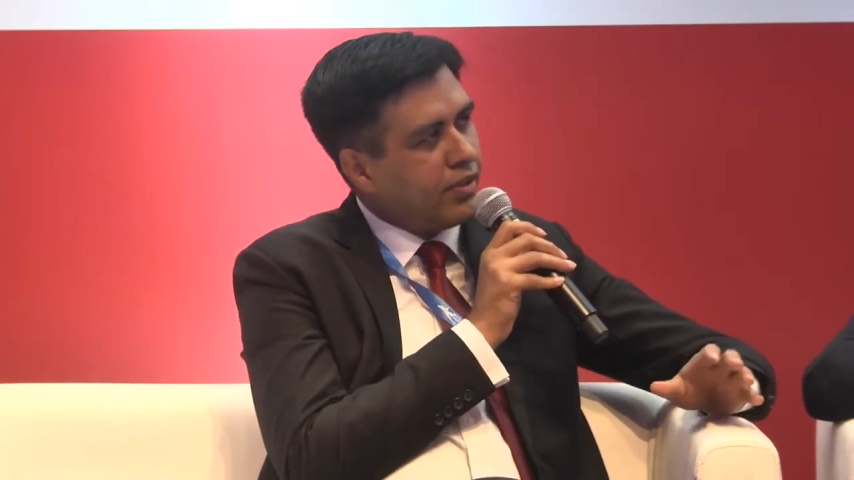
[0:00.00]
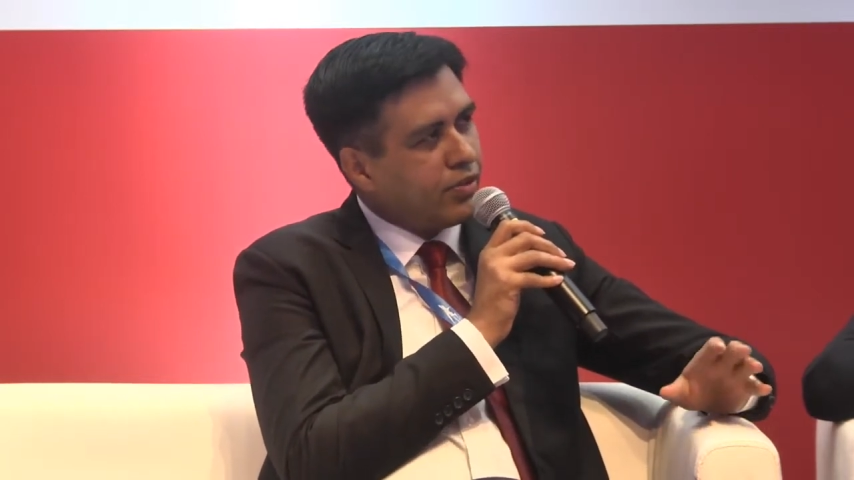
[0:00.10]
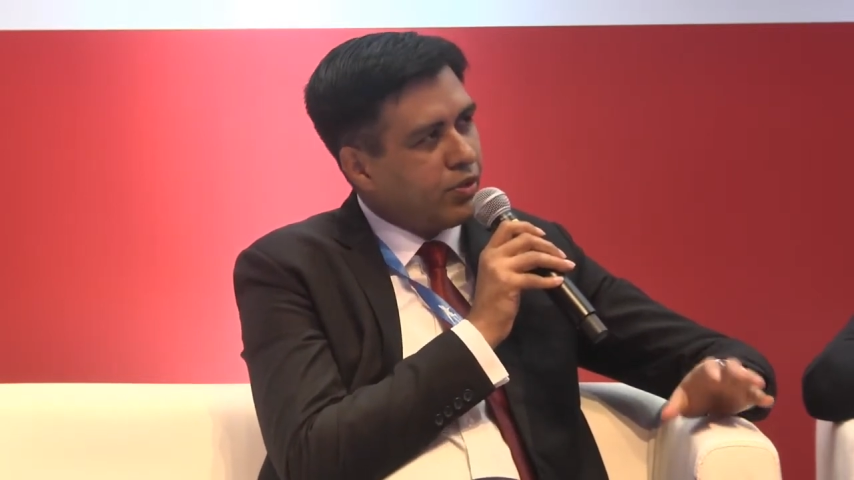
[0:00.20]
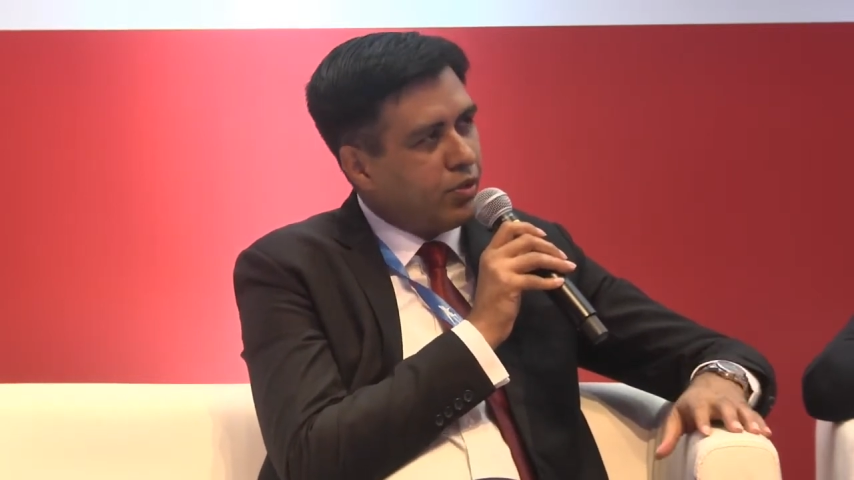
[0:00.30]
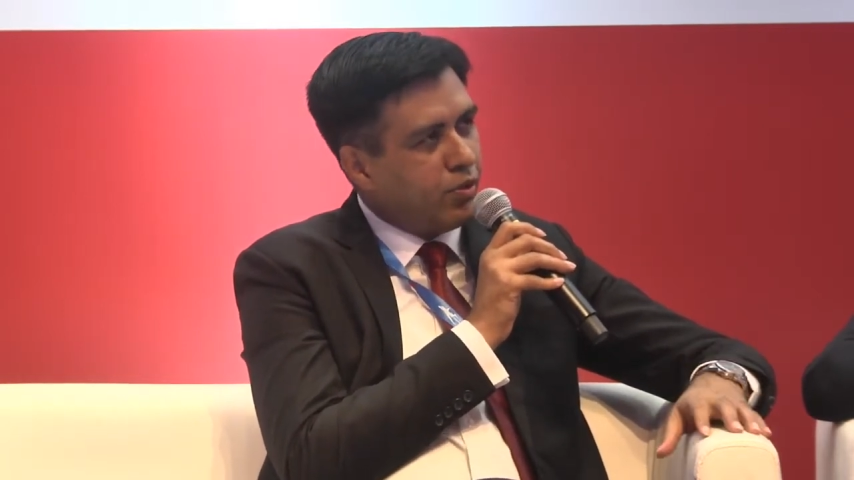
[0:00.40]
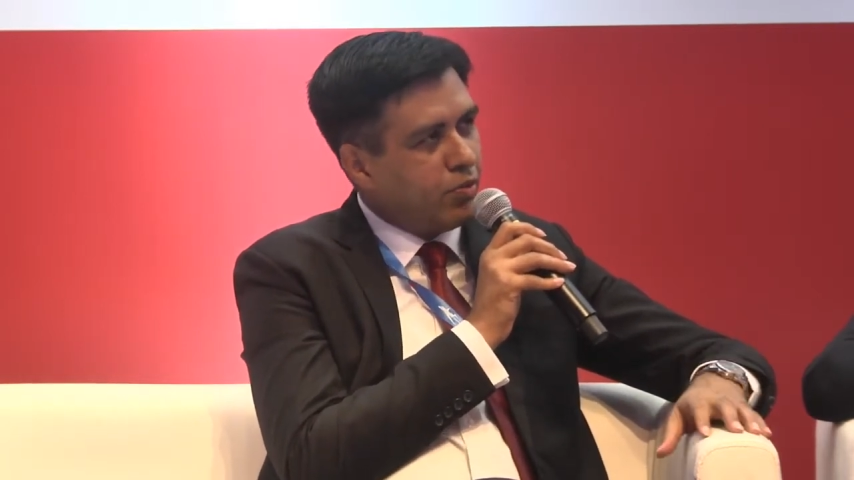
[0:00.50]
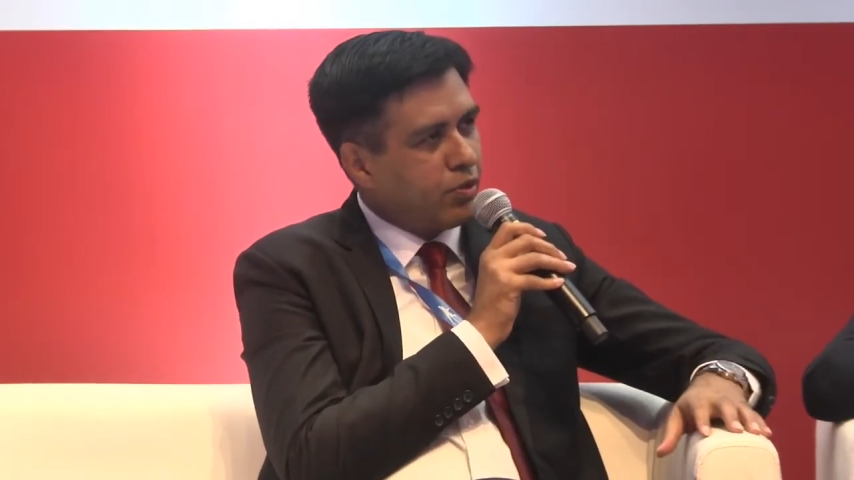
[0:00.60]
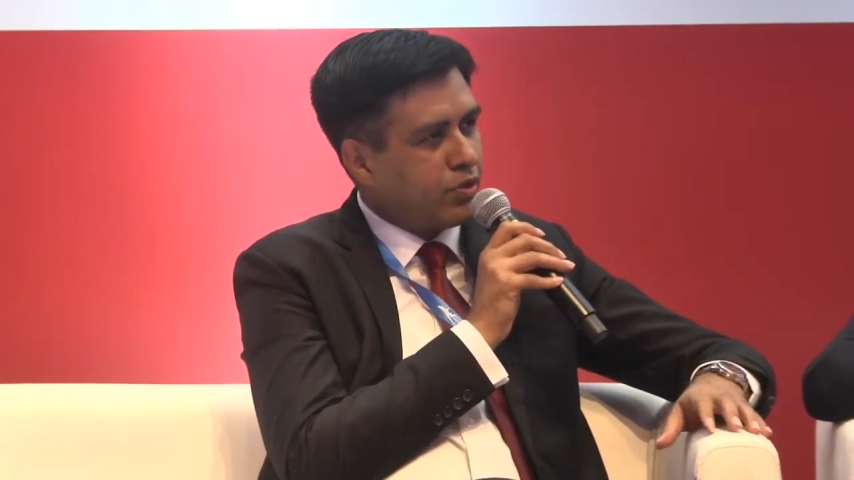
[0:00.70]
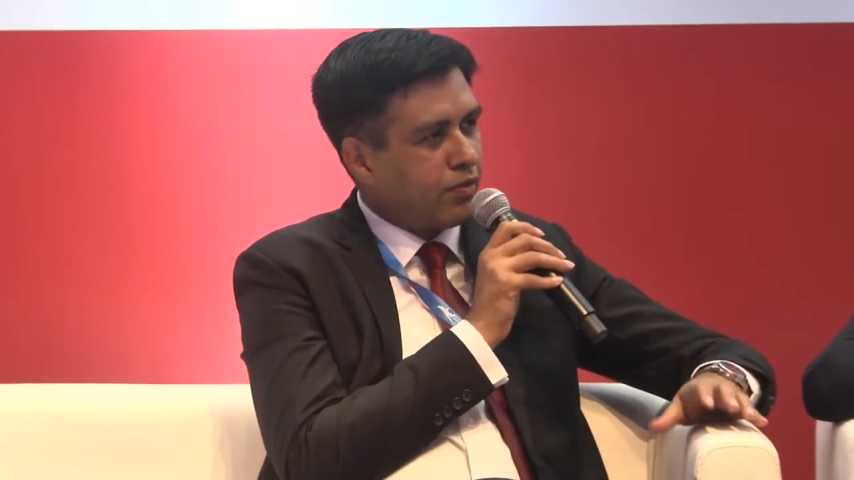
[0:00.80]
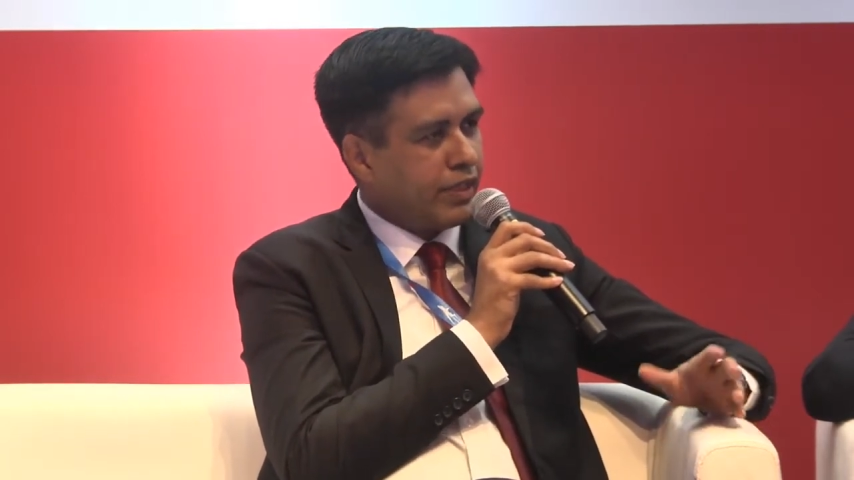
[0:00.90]
So
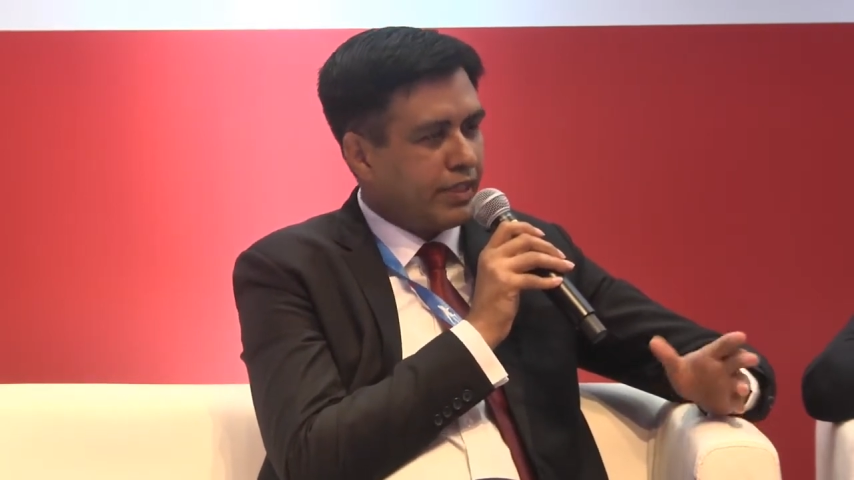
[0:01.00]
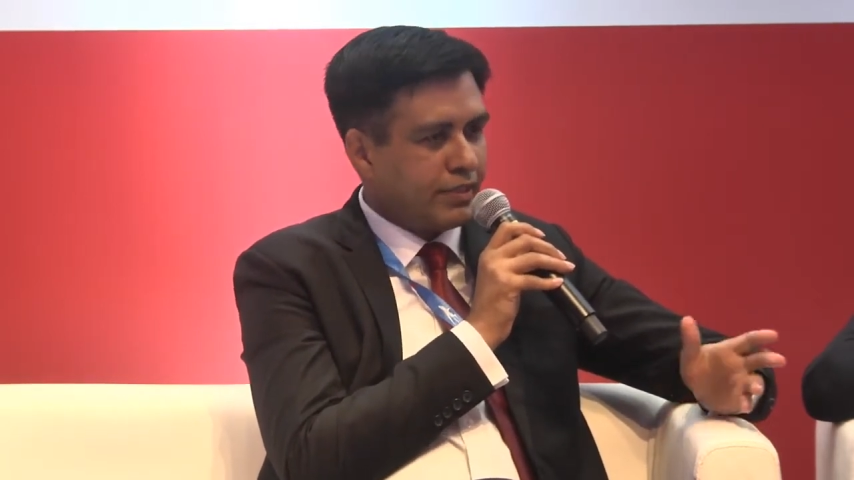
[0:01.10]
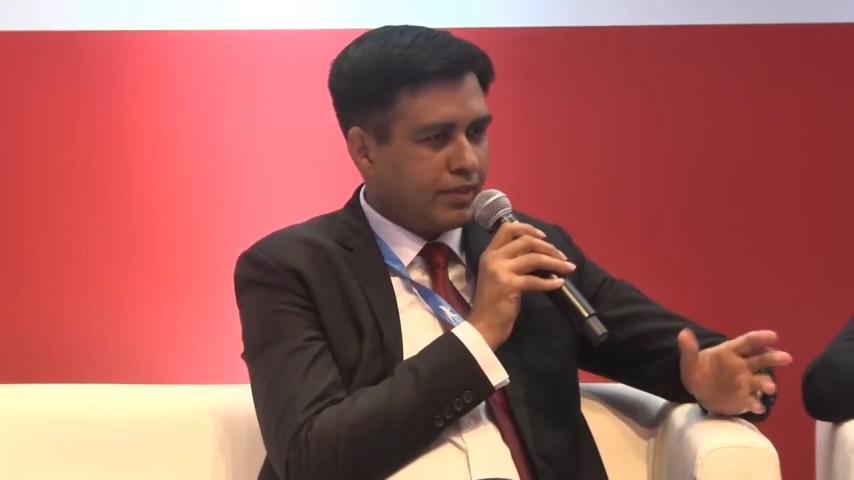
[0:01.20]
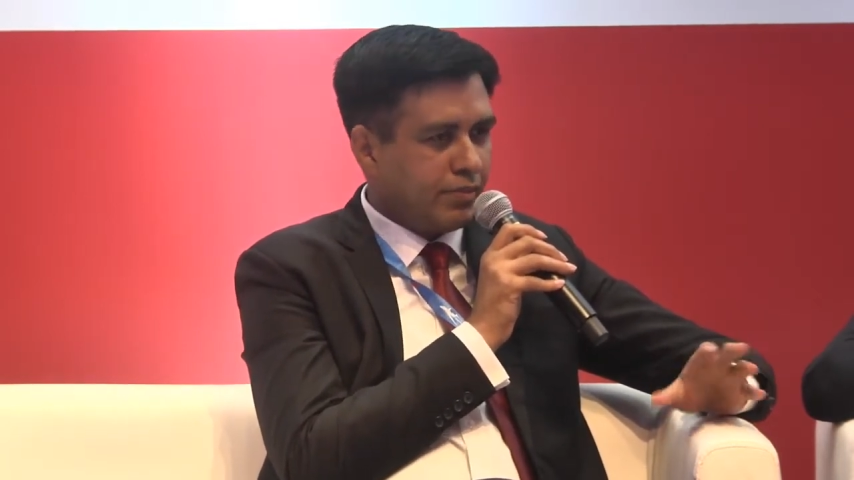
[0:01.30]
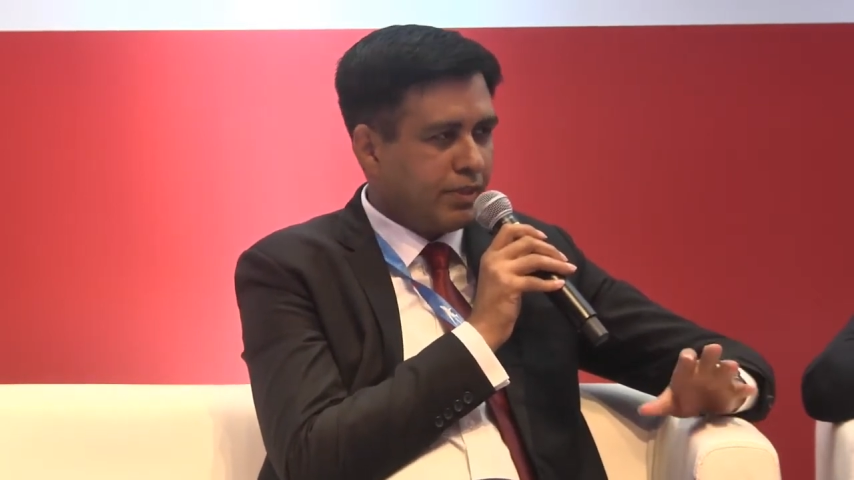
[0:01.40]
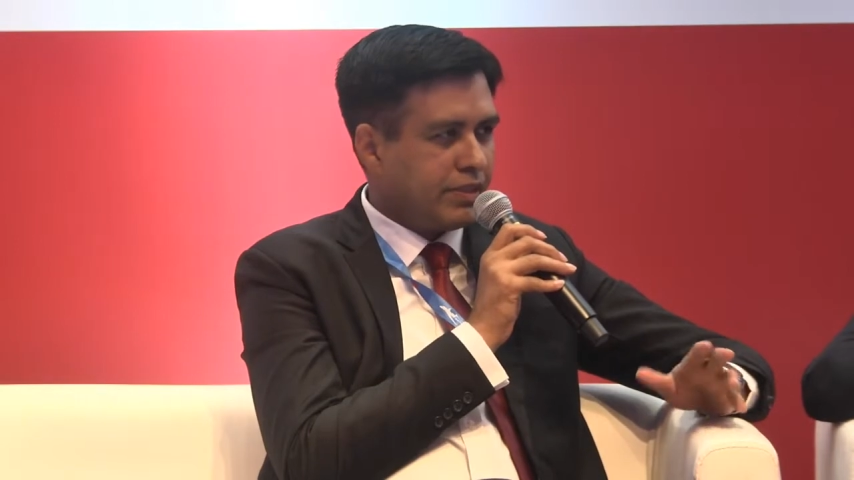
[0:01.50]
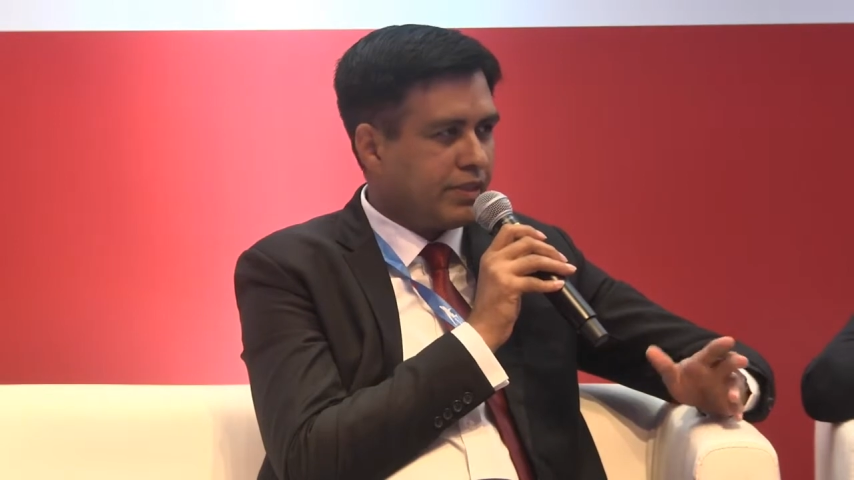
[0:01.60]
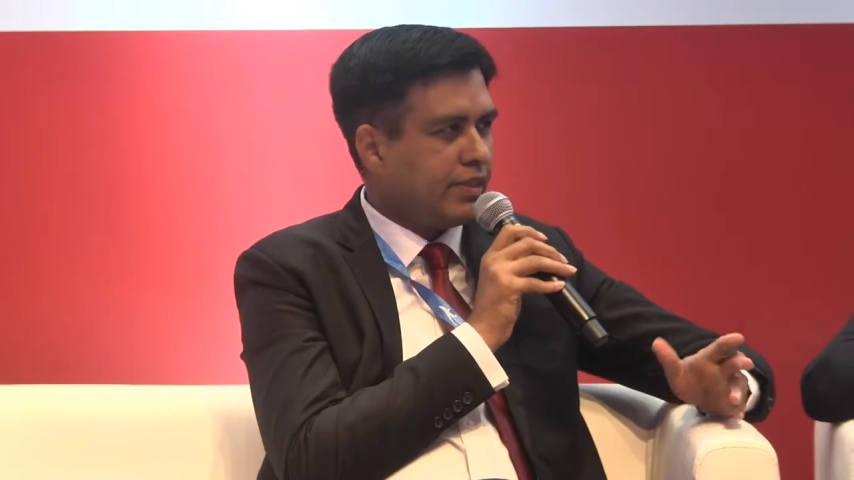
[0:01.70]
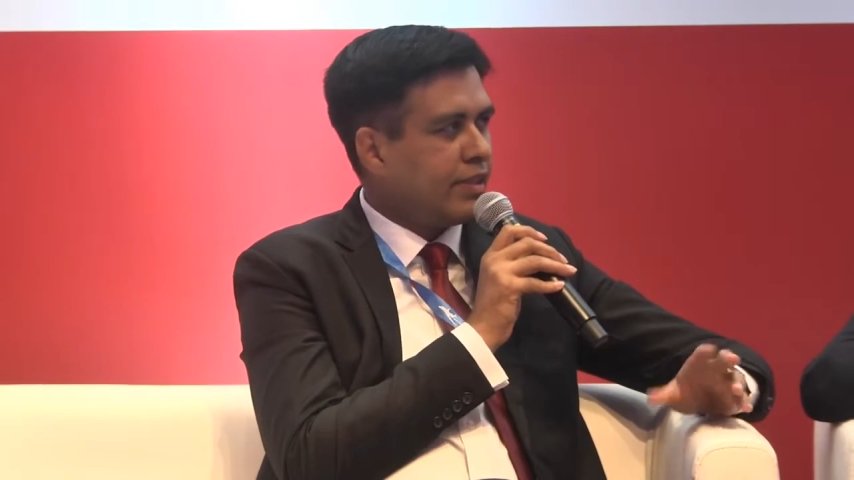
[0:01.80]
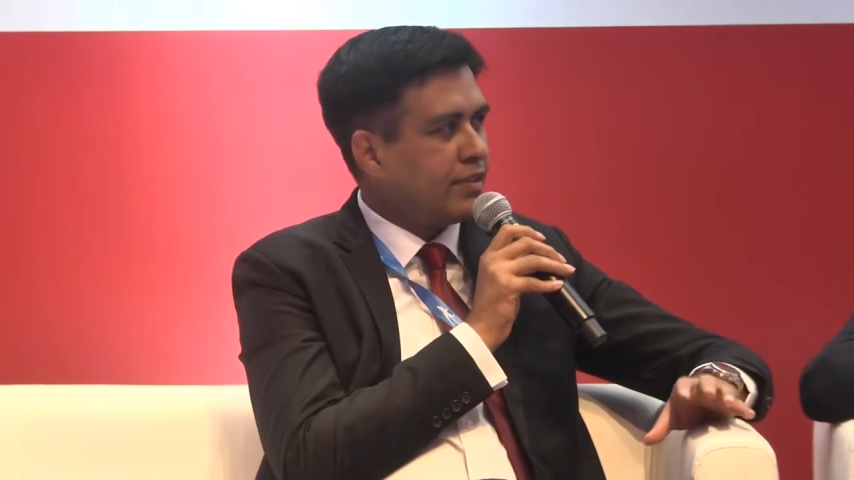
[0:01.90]
most of these
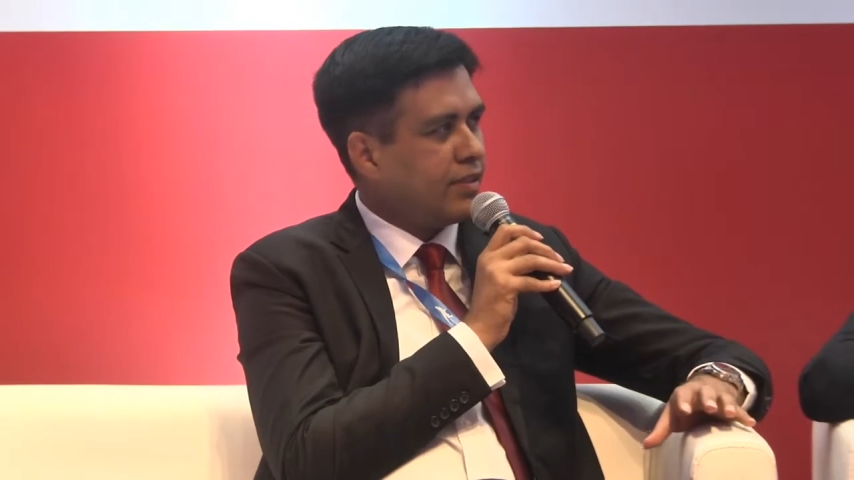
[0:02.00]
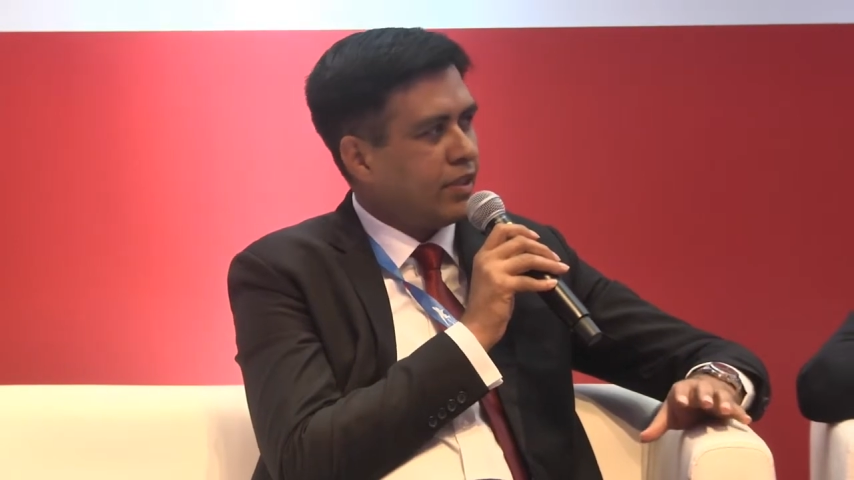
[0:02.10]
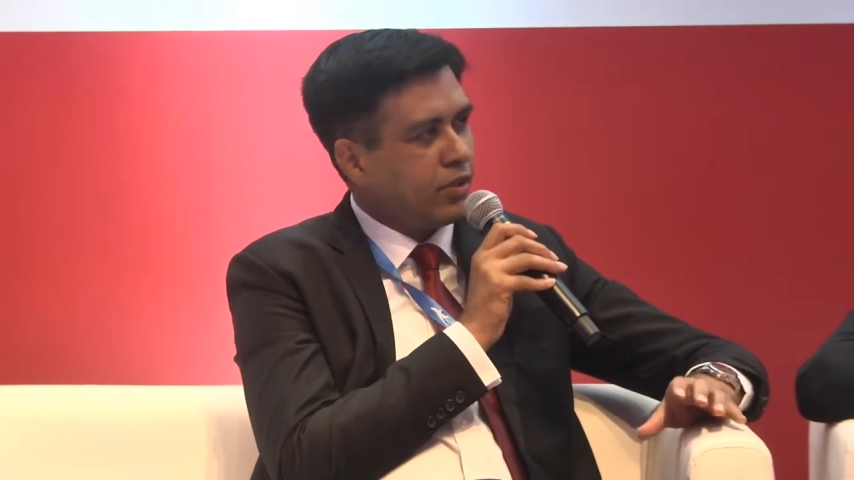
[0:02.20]
businesses